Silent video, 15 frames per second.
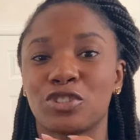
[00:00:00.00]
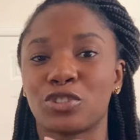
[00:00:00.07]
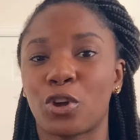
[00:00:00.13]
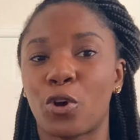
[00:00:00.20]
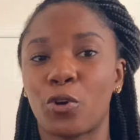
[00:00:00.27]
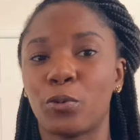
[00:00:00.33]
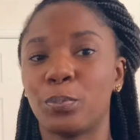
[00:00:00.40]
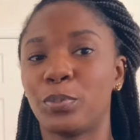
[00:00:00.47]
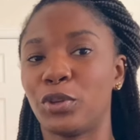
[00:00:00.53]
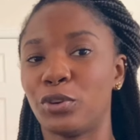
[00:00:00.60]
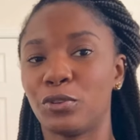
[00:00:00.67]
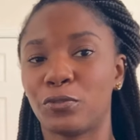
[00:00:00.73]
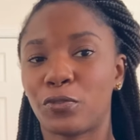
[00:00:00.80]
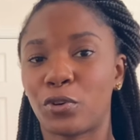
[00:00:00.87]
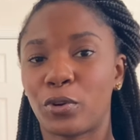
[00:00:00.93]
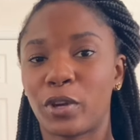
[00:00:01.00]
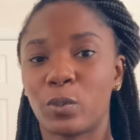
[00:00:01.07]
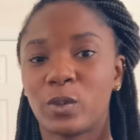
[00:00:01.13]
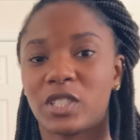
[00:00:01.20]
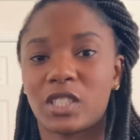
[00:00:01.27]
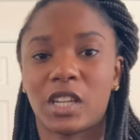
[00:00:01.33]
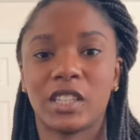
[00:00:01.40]
so beautiful. It
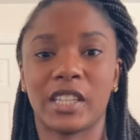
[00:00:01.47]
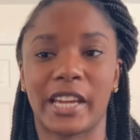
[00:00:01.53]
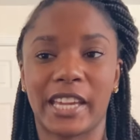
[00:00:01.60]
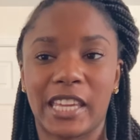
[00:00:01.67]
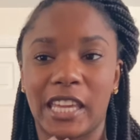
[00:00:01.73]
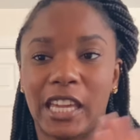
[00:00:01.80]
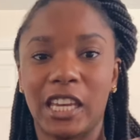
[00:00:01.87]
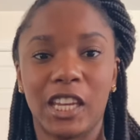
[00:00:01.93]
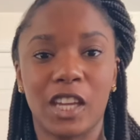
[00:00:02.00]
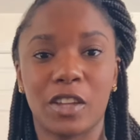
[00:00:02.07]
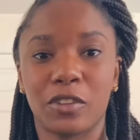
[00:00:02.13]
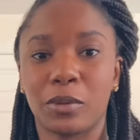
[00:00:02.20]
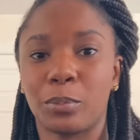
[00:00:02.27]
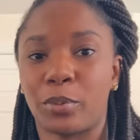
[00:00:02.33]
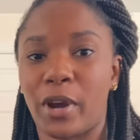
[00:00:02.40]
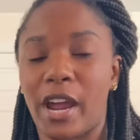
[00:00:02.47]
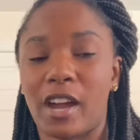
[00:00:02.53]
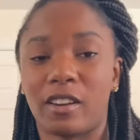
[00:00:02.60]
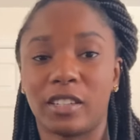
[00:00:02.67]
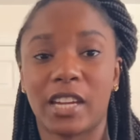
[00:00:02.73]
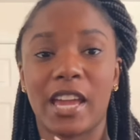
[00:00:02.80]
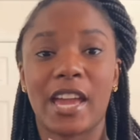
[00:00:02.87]
was unlike any other
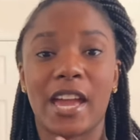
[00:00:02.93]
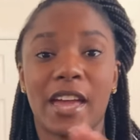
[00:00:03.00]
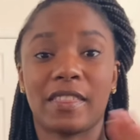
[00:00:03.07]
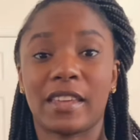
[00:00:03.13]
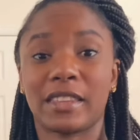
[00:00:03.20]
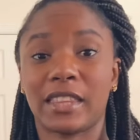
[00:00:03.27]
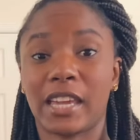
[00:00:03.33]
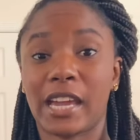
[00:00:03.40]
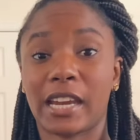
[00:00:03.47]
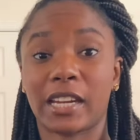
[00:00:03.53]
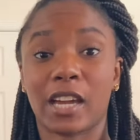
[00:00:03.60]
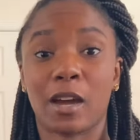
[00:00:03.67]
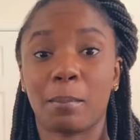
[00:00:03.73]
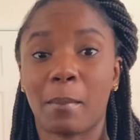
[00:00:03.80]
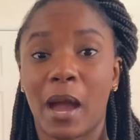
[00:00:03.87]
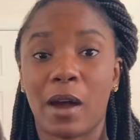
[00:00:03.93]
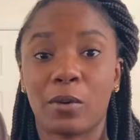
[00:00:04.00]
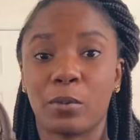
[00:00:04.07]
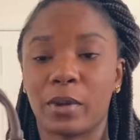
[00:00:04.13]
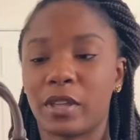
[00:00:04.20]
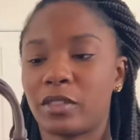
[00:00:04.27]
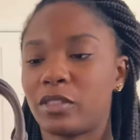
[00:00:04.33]
brown that they had come out
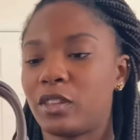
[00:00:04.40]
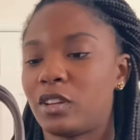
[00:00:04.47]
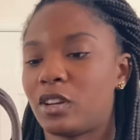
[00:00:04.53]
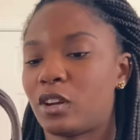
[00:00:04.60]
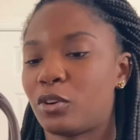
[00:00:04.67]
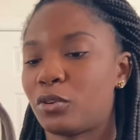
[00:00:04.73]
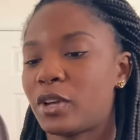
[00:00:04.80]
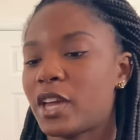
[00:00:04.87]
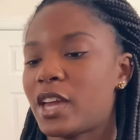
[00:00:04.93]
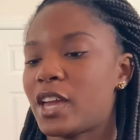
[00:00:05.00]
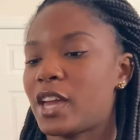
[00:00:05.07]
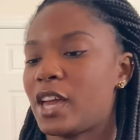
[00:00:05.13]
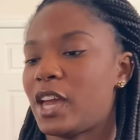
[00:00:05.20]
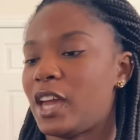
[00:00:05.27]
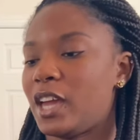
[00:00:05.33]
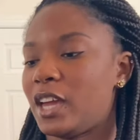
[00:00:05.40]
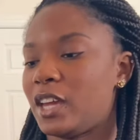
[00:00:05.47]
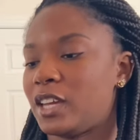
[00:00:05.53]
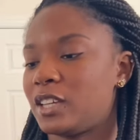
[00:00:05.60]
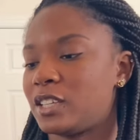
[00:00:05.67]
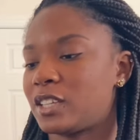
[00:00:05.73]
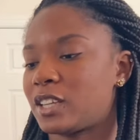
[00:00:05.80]
with, you know?
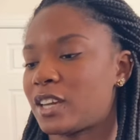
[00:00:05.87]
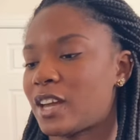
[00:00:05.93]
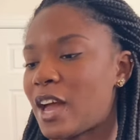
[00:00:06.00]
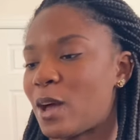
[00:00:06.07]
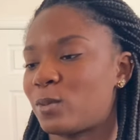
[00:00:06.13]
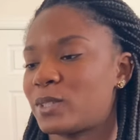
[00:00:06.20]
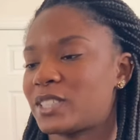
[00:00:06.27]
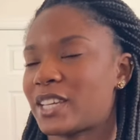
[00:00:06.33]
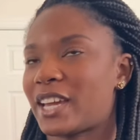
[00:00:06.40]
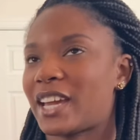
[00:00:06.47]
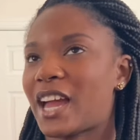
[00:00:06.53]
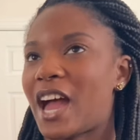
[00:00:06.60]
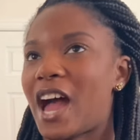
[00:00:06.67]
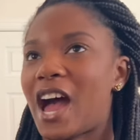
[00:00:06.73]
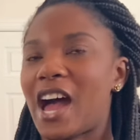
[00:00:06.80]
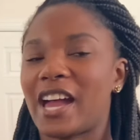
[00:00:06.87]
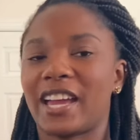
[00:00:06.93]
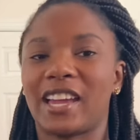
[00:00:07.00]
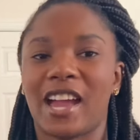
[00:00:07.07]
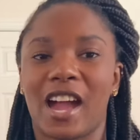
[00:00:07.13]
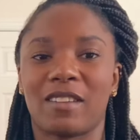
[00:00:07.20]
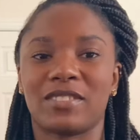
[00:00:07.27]
And I was like, I
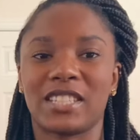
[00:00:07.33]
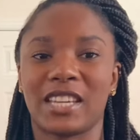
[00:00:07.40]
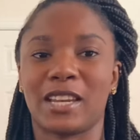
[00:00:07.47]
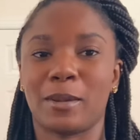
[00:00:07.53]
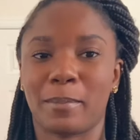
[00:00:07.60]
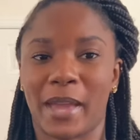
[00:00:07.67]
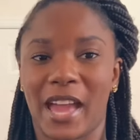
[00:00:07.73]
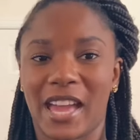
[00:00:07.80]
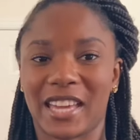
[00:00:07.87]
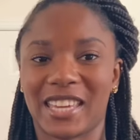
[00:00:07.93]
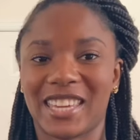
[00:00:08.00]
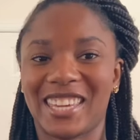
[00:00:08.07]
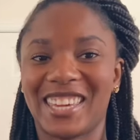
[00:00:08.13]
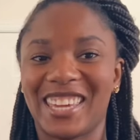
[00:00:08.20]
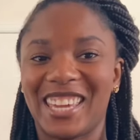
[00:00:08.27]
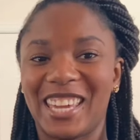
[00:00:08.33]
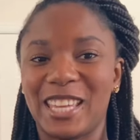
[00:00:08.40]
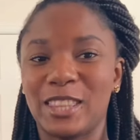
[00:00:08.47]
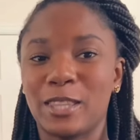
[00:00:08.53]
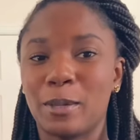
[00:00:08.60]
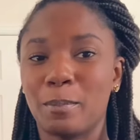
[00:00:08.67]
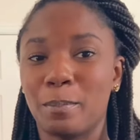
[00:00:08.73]
have to get a bag
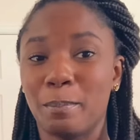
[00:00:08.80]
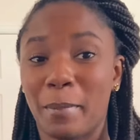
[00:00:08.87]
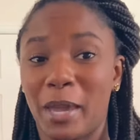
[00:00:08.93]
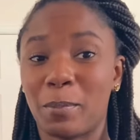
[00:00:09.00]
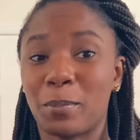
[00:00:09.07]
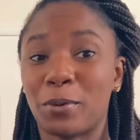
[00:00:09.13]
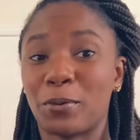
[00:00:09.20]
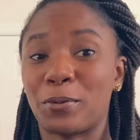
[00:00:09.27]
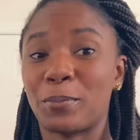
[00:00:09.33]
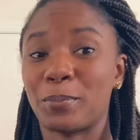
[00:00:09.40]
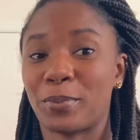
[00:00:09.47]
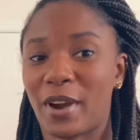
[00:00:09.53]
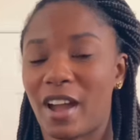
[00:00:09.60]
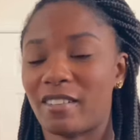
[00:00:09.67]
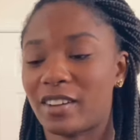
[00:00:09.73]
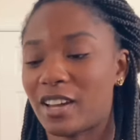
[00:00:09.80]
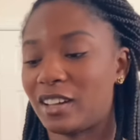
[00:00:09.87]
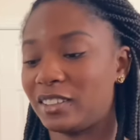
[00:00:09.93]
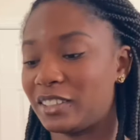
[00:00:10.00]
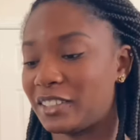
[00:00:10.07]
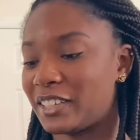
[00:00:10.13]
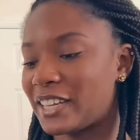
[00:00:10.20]
in the maple brown
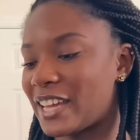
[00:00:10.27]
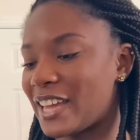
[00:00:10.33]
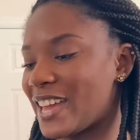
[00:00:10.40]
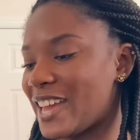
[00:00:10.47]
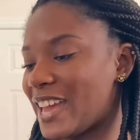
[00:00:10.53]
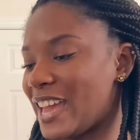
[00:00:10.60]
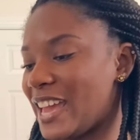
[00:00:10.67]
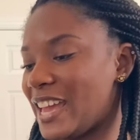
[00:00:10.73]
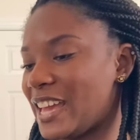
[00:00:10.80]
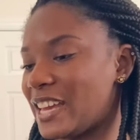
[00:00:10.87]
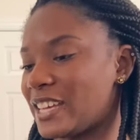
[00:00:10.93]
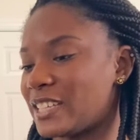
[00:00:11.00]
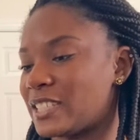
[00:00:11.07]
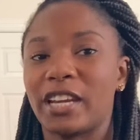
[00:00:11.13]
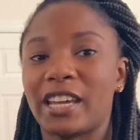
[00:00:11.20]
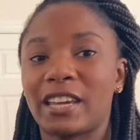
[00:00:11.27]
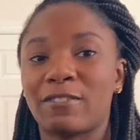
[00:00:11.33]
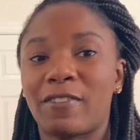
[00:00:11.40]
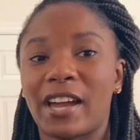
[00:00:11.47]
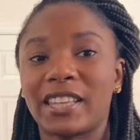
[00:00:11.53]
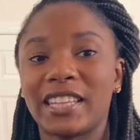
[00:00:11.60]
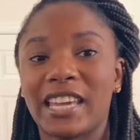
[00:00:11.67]
color. And it
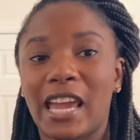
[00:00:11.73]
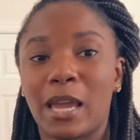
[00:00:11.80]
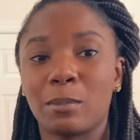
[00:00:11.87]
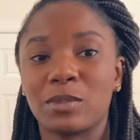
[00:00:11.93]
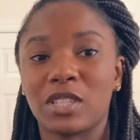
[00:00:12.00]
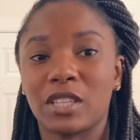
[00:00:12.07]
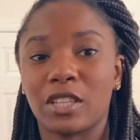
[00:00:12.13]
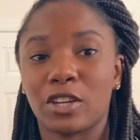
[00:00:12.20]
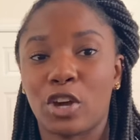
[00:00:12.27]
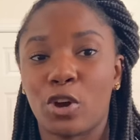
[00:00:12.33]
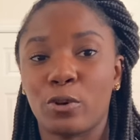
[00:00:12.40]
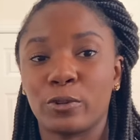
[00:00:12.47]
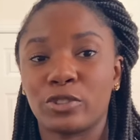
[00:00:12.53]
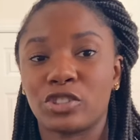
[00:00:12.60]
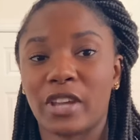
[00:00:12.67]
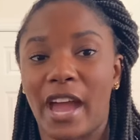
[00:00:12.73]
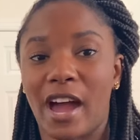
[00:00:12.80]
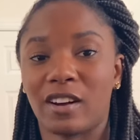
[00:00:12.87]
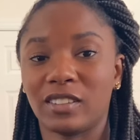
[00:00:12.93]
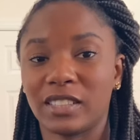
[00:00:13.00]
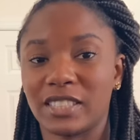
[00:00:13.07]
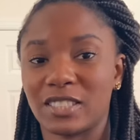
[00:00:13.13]
finally came to the Coach
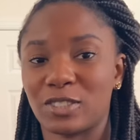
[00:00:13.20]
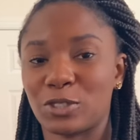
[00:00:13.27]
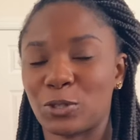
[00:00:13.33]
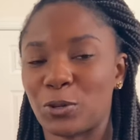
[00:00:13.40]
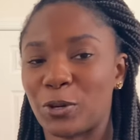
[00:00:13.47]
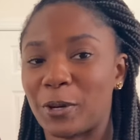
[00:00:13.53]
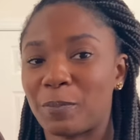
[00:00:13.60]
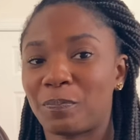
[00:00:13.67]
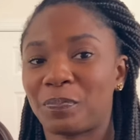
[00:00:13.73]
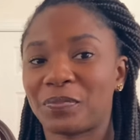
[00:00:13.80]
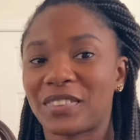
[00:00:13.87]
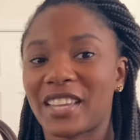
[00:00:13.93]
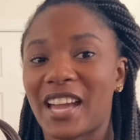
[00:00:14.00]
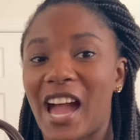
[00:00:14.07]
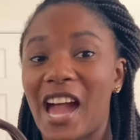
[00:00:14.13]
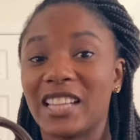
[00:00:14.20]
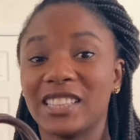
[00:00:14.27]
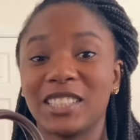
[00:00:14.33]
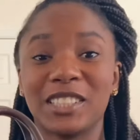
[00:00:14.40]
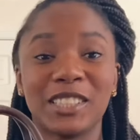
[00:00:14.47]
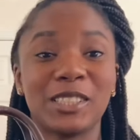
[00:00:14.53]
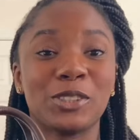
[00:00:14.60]
outlet store. I
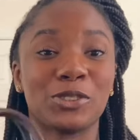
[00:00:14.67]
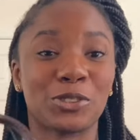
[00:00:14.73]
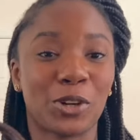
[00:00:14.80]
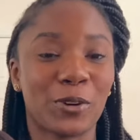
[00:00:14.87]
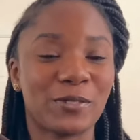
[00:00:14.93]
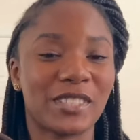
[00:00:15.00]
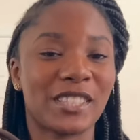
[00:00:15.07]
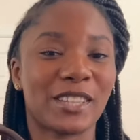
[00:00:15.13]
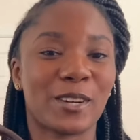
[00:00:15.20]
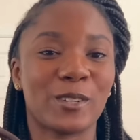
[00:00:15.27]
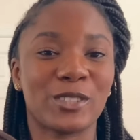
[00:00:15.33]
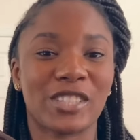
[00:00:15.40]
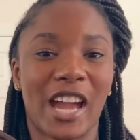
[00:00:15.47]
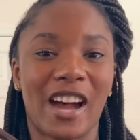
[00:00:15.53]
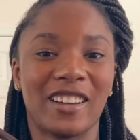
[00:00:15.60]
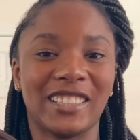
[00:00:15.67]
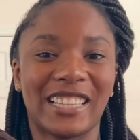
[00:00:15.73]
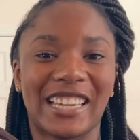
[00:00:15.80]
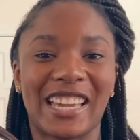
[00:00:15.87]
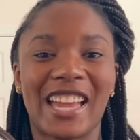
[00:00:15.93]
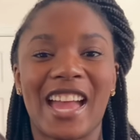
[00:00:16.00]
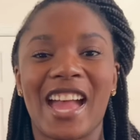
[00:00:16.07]
literally drove to the Coach
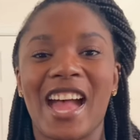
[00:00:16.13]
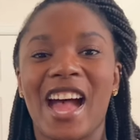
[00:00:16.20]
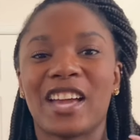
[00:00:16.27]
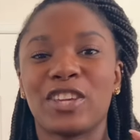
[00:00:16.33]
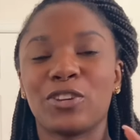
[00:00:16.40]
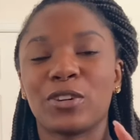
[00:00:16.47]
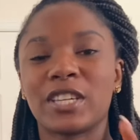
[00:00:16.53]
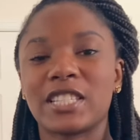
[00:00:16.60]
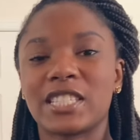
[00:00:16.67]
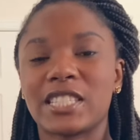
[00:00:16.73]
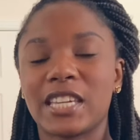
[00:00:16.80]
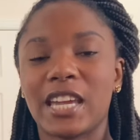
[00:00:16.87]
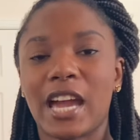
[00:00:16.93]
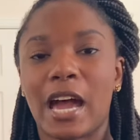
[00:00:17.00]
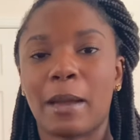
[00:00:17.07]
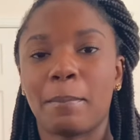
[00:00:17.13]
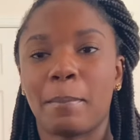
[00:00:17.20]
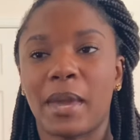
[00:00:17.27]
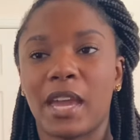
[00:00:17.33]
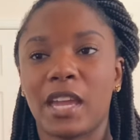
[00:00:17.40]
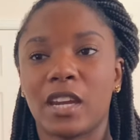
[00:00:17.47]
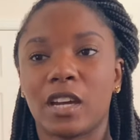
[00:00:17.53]
outlet. You can see I made